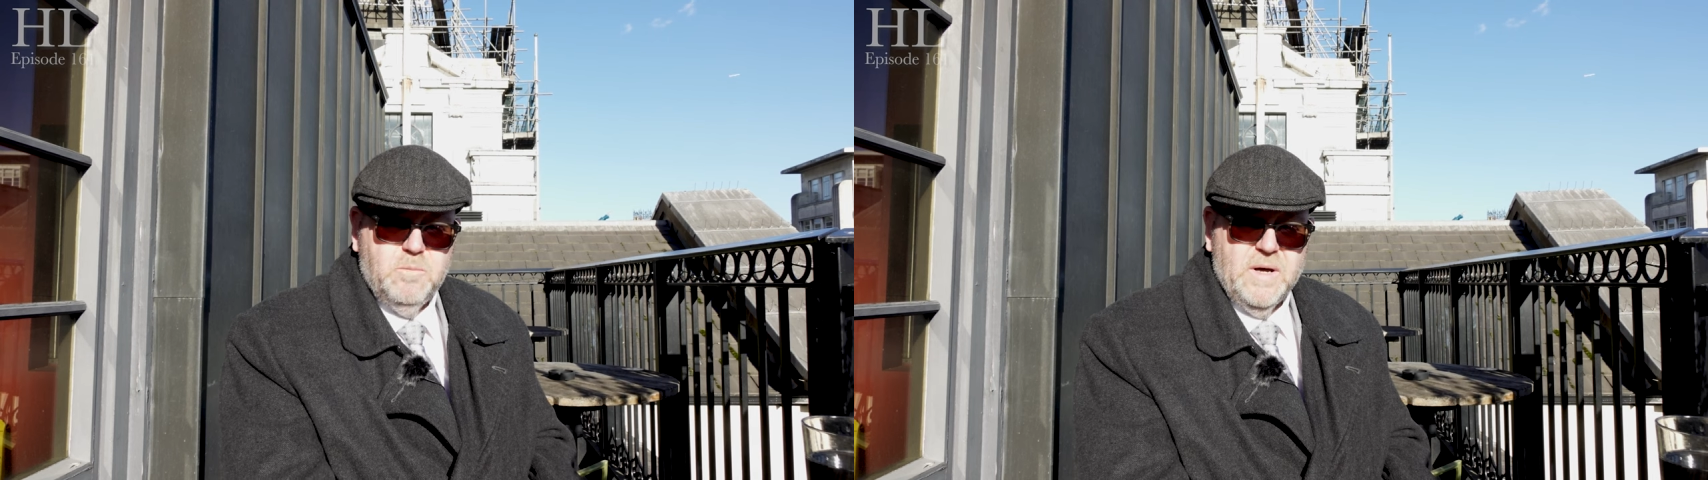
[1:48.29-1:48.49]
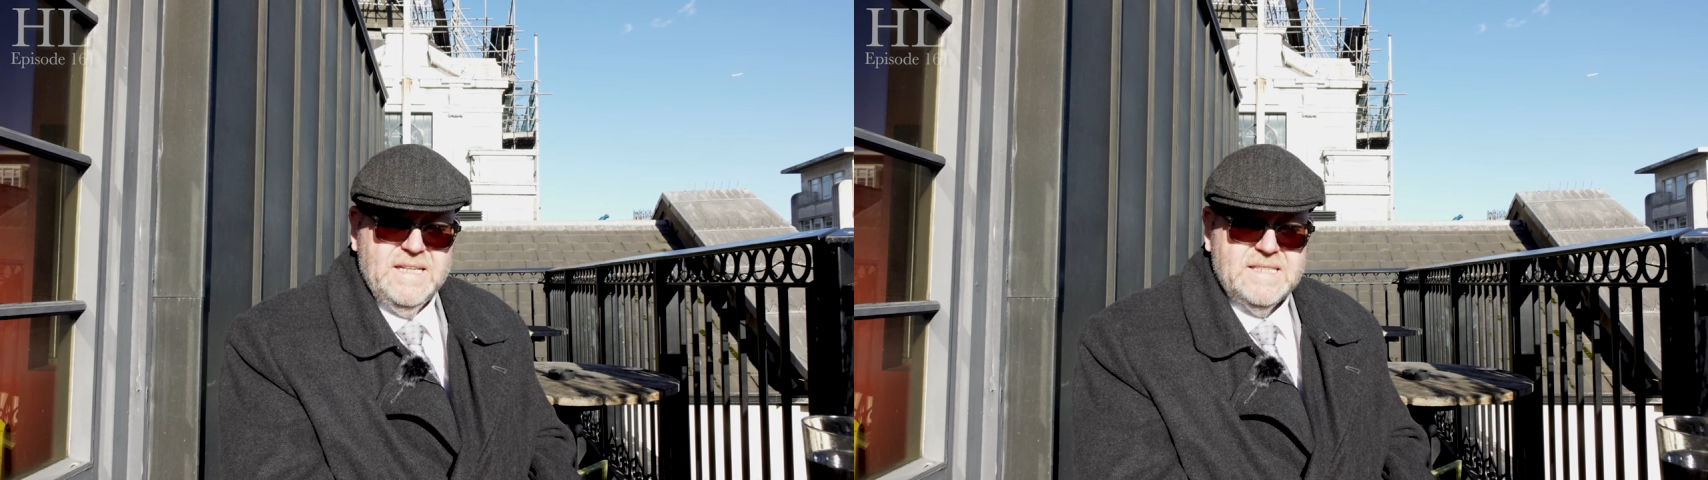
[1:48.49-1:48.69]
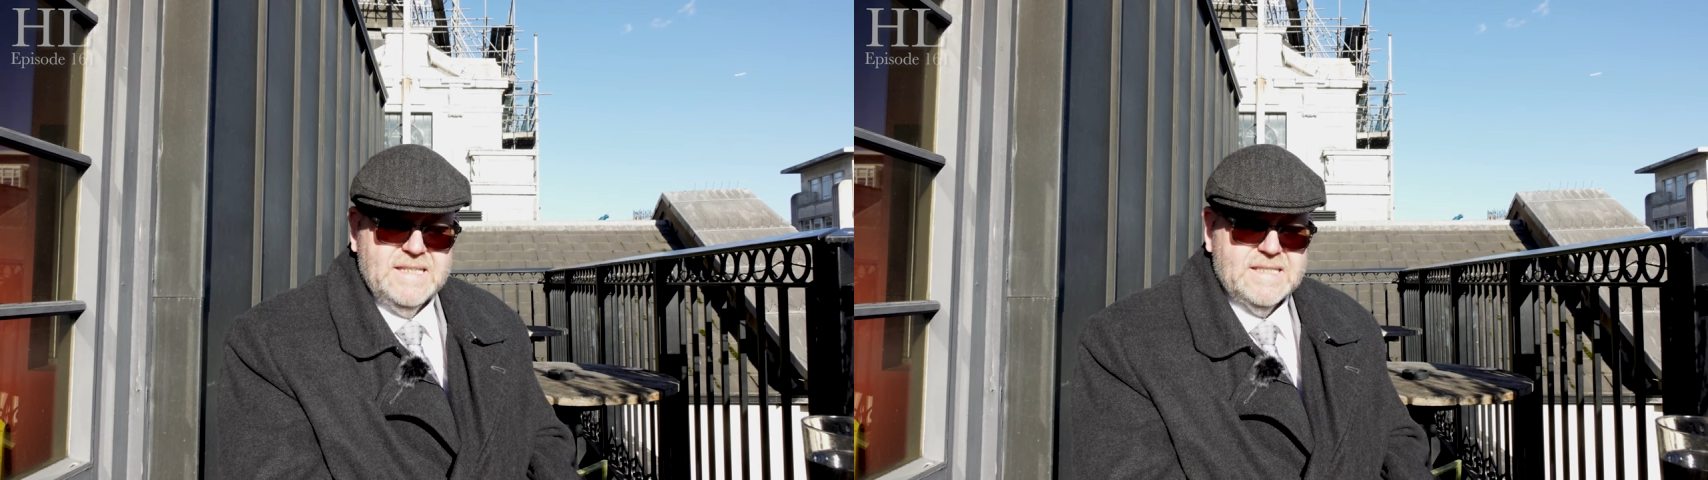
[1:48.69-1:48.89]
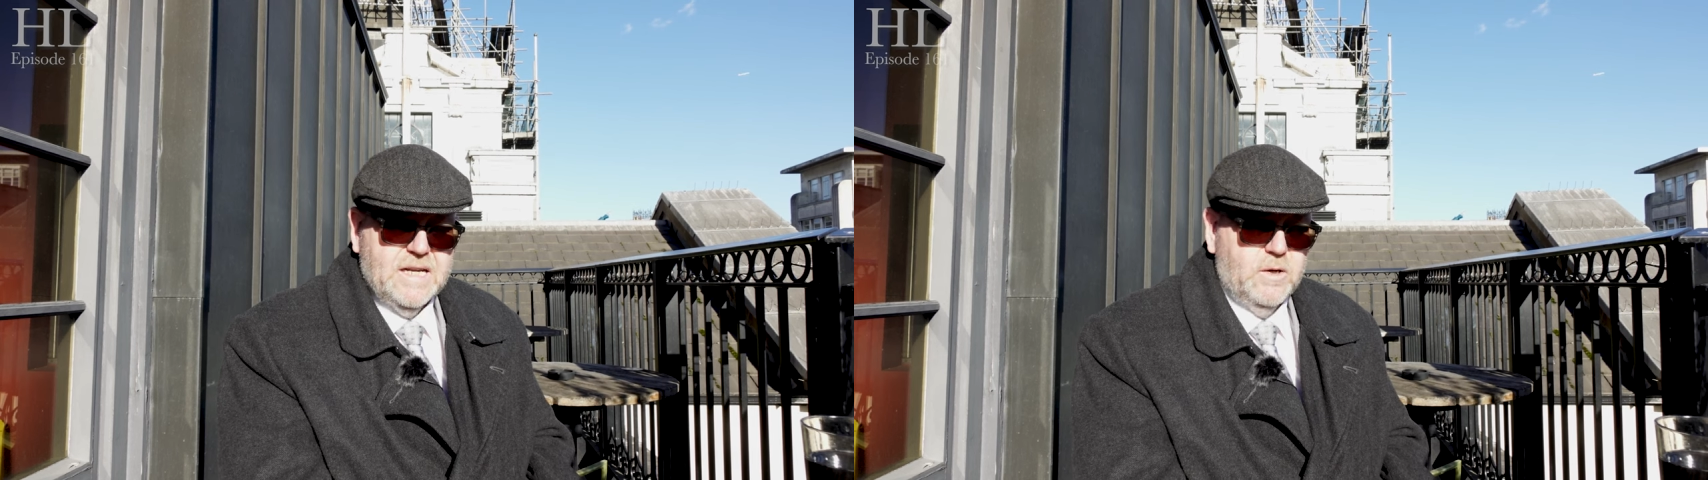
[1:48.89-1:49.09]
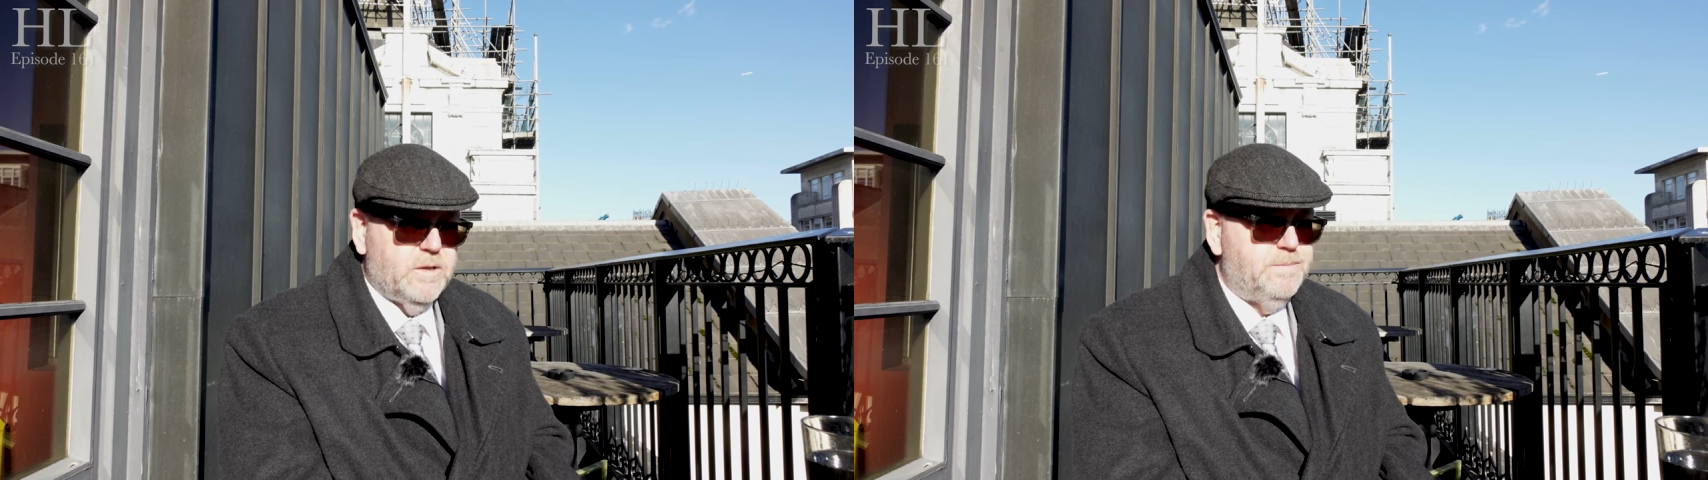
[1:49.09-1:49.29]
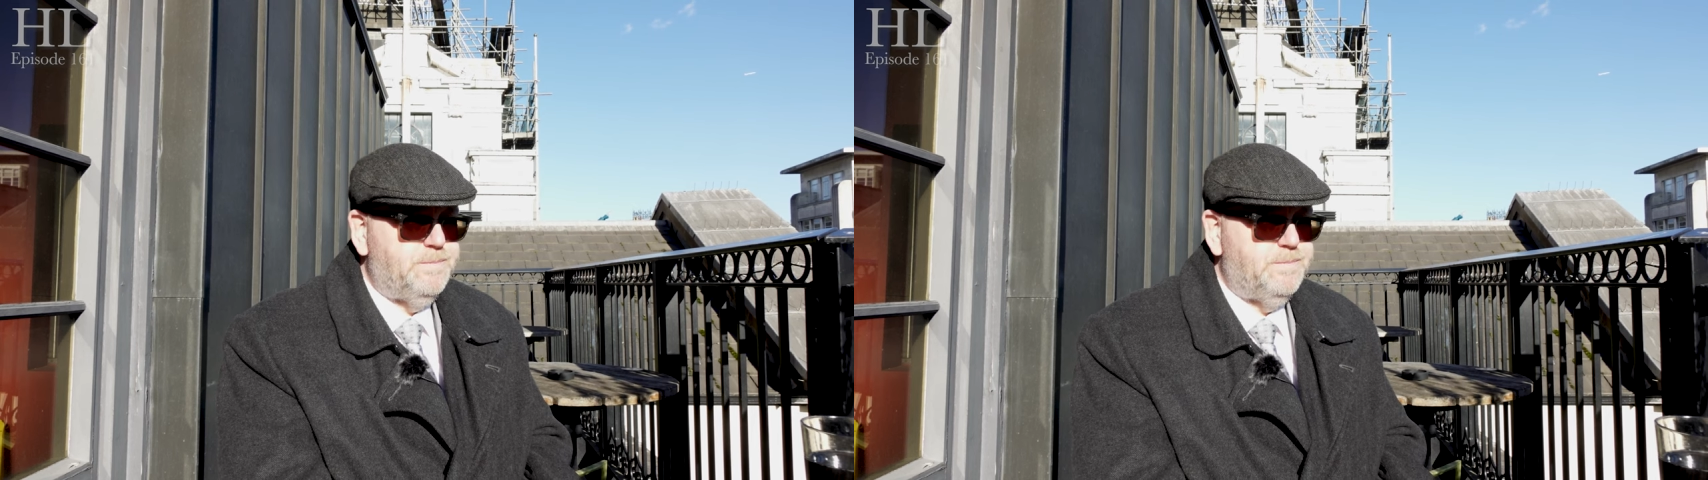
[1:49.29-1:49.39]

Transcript: Basingstoke.